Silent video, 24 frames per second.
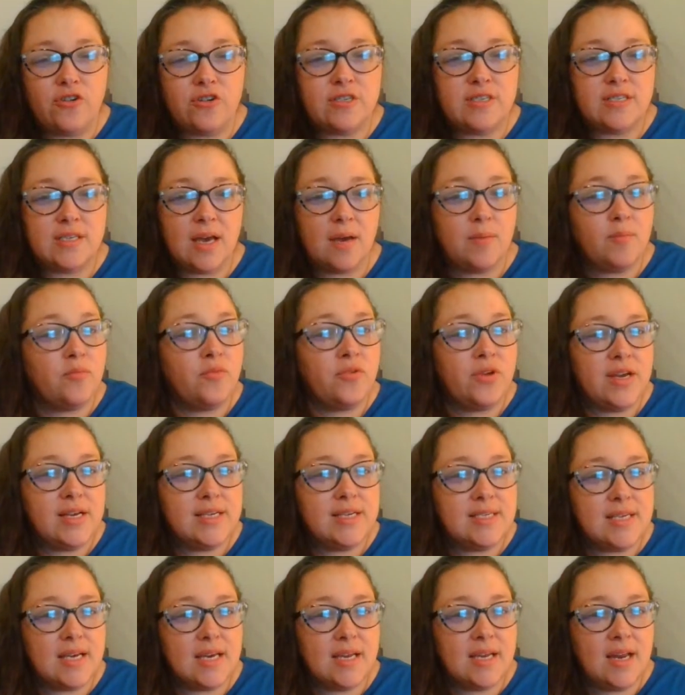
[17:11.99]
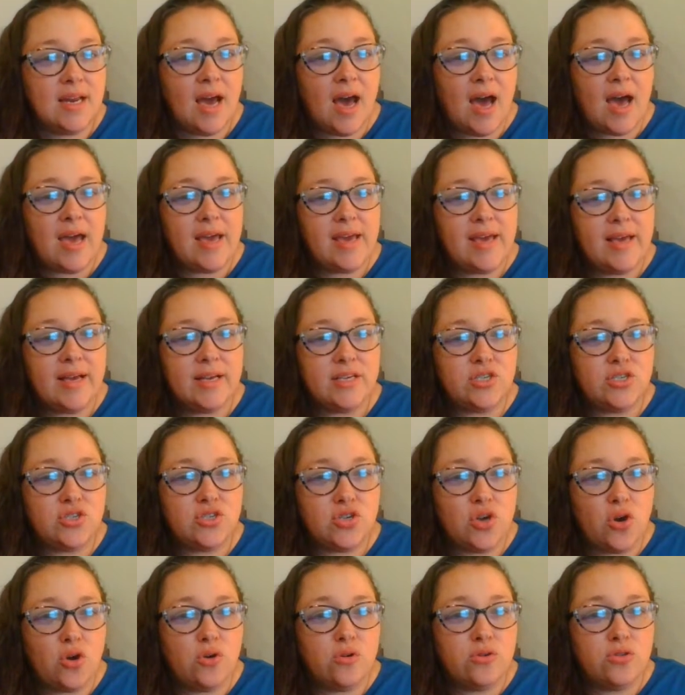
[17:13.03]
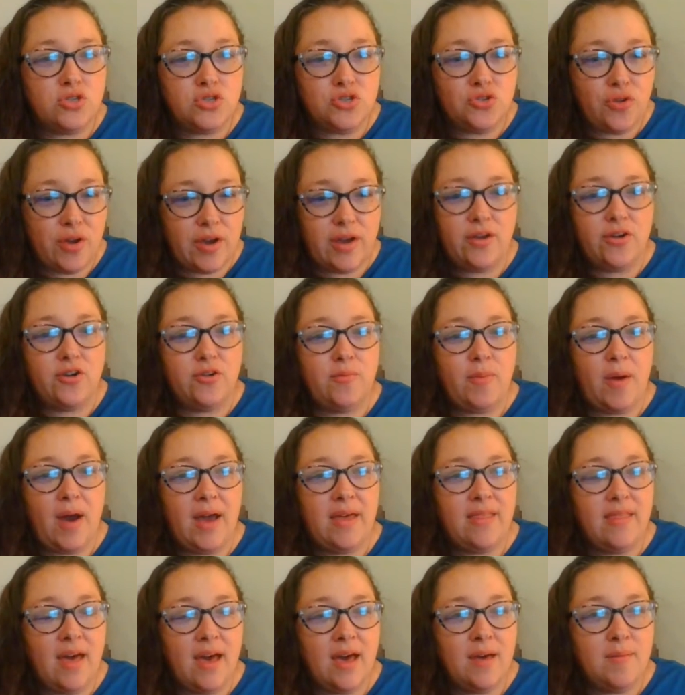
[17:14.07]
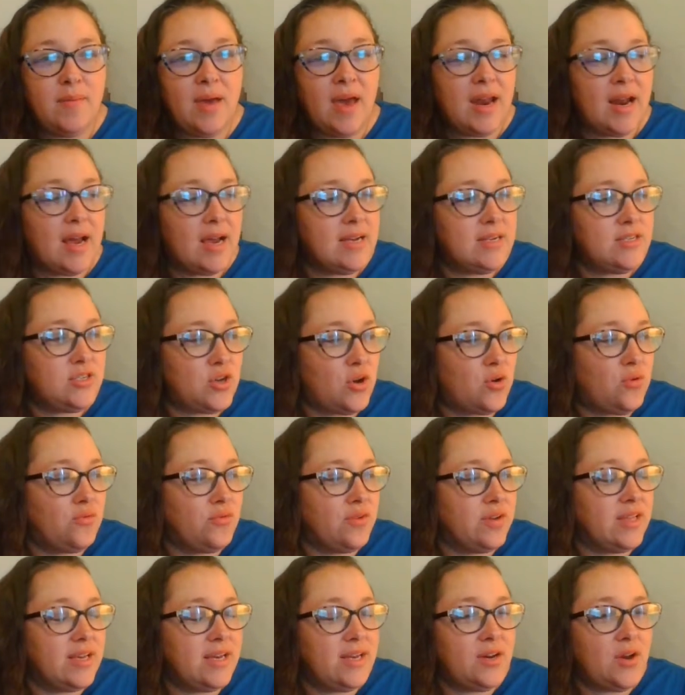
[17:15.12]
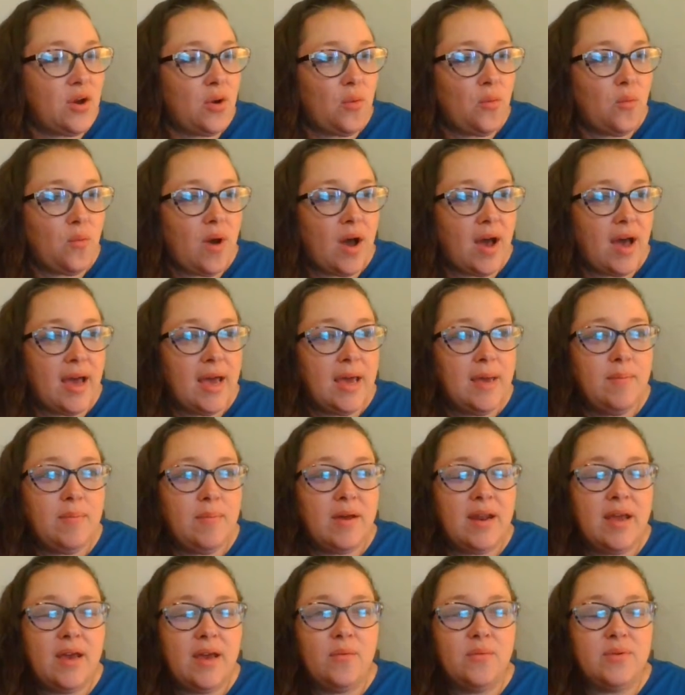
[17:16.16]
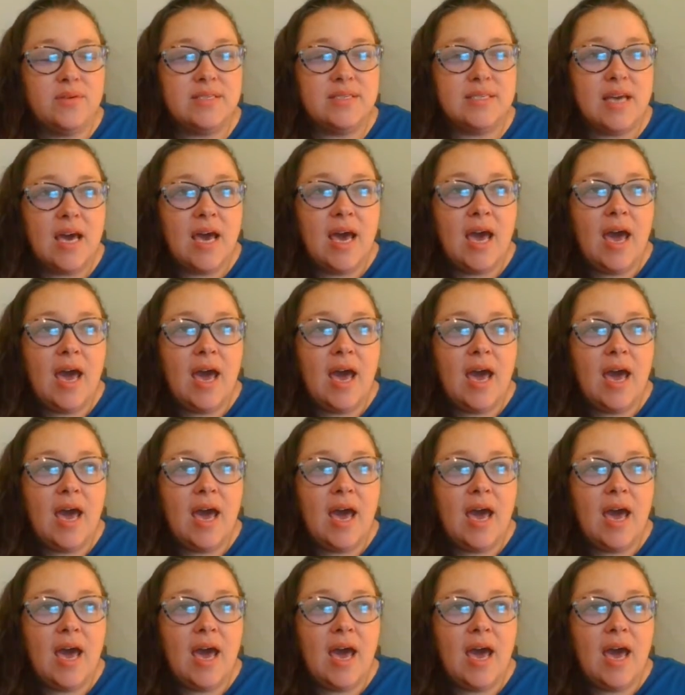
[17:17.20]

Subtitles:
For some reason, I get so triggered by them, and I don't really know why, but it was